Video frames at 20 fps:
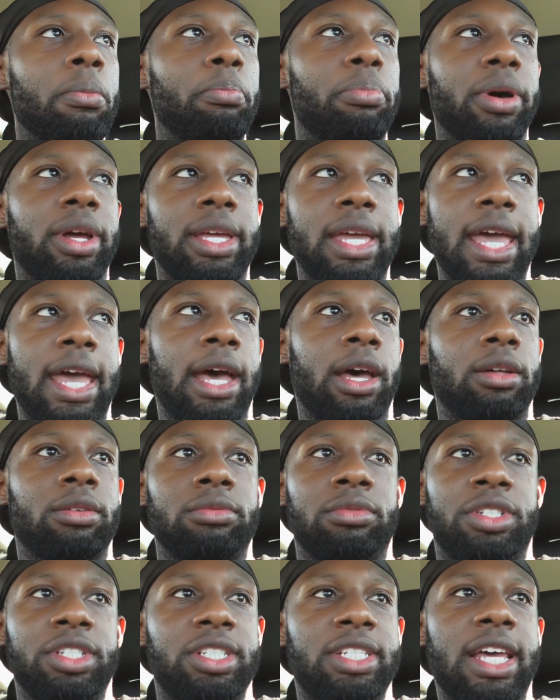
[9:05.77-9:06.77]
But yeah,
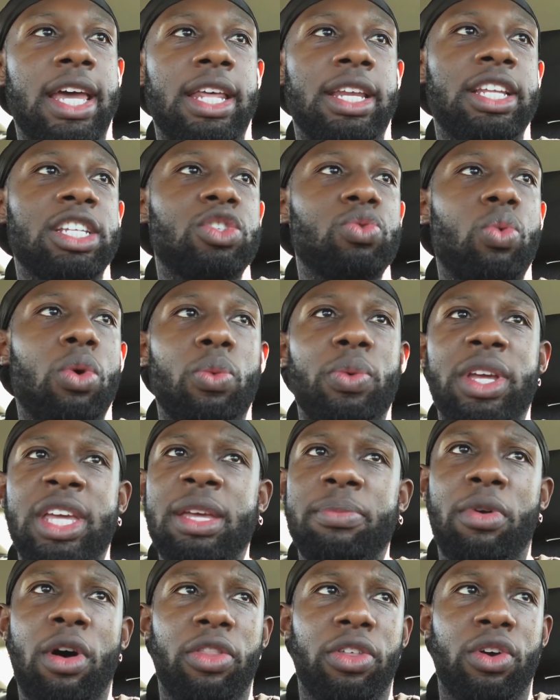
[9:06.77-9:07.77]
she said, this is where we
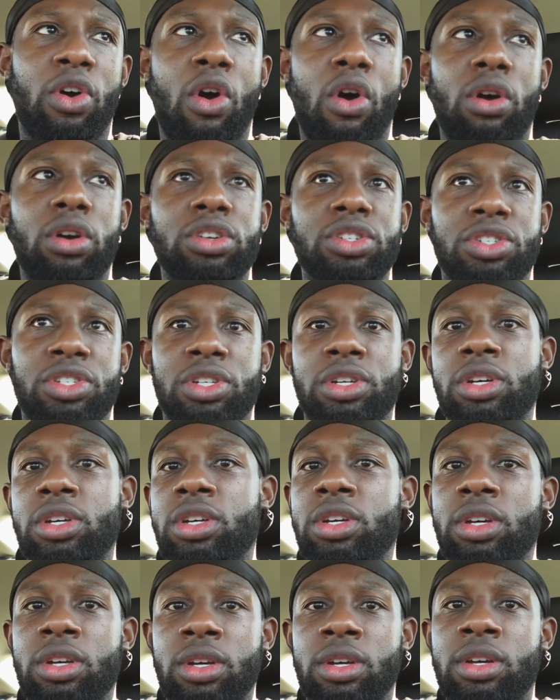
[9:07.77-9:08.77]
keep all the cars,
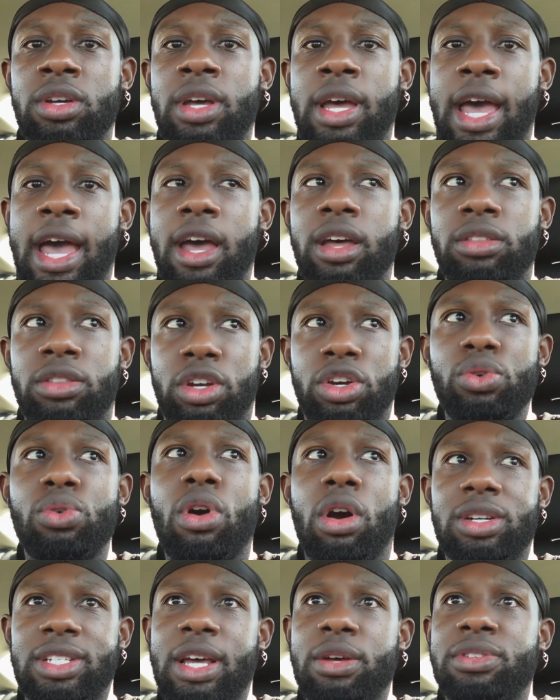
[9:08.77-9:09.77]
the new
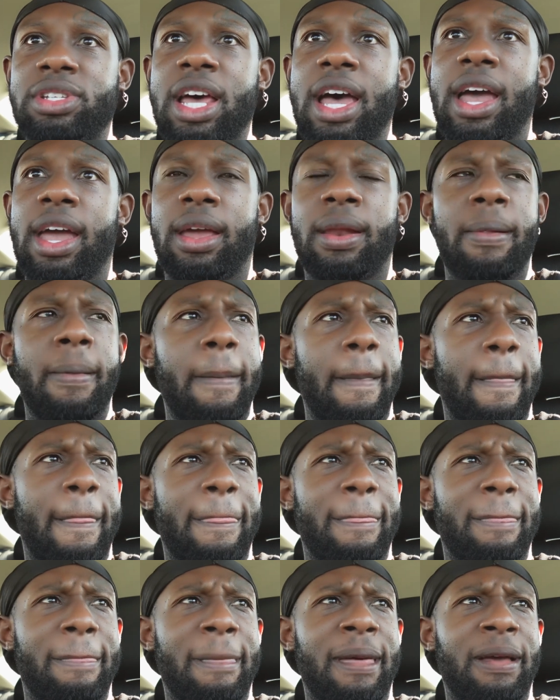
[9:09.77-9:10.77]
cars outside.
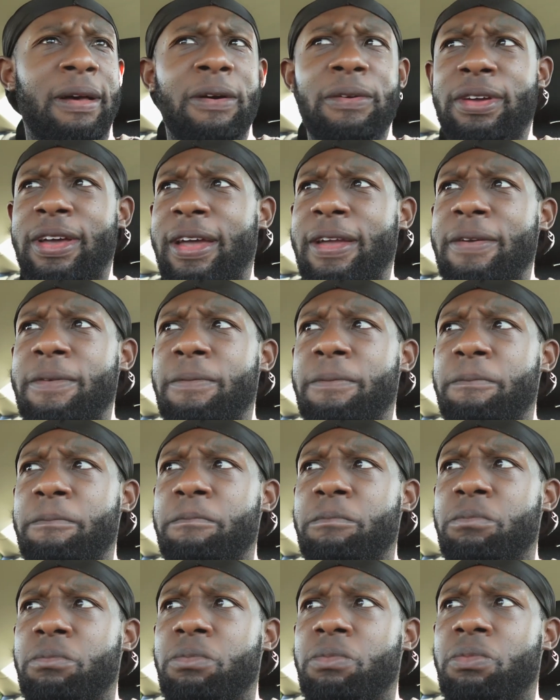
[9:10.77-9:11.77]
I'm like, okay.
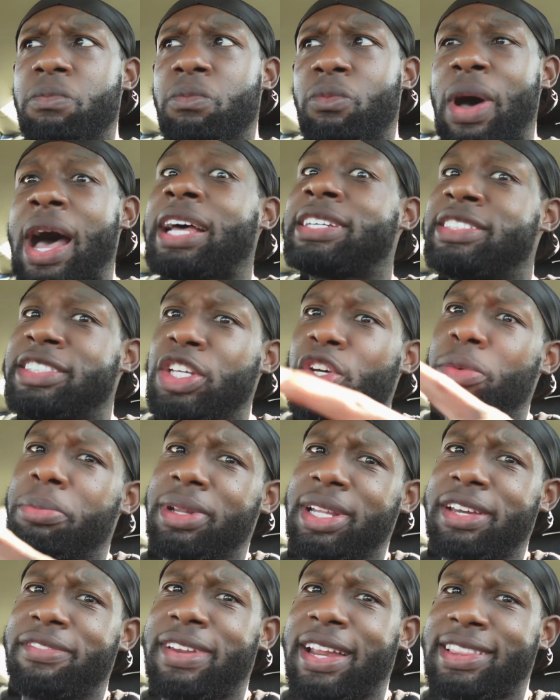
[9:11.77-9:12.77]
Well, I still
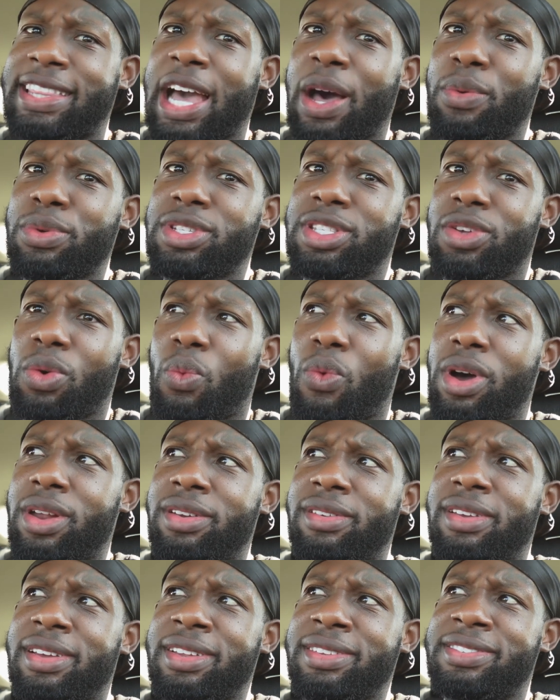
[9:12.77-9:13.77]
believe that was the
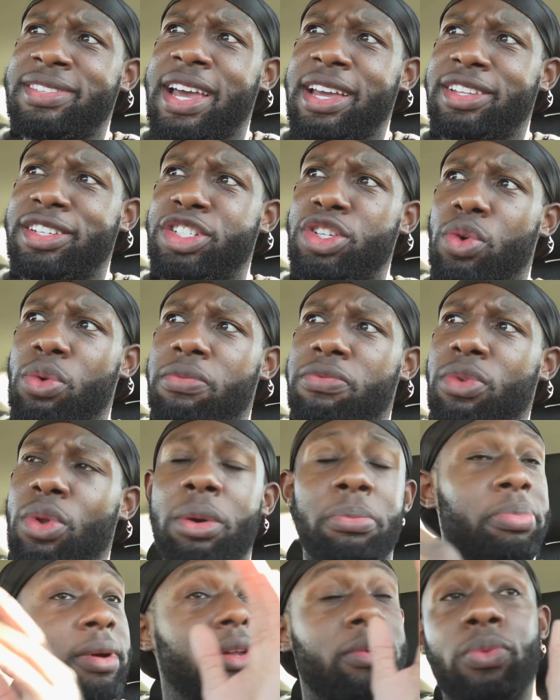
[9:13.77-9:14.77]
one inside the showroom
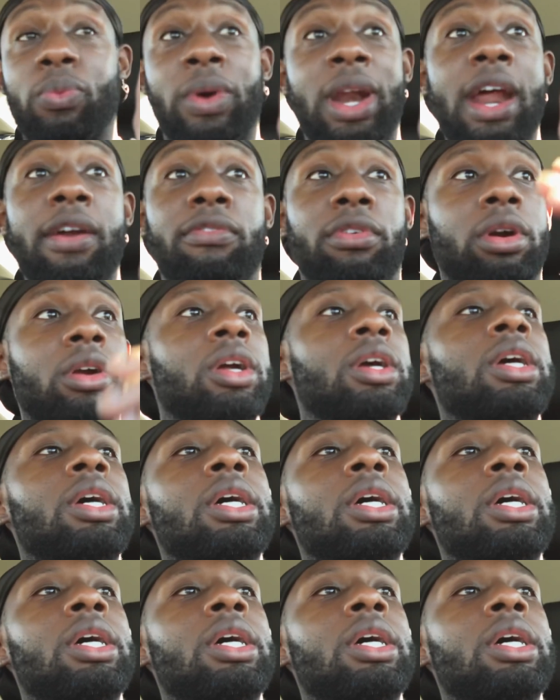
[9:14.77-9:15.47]
floor, but whatever.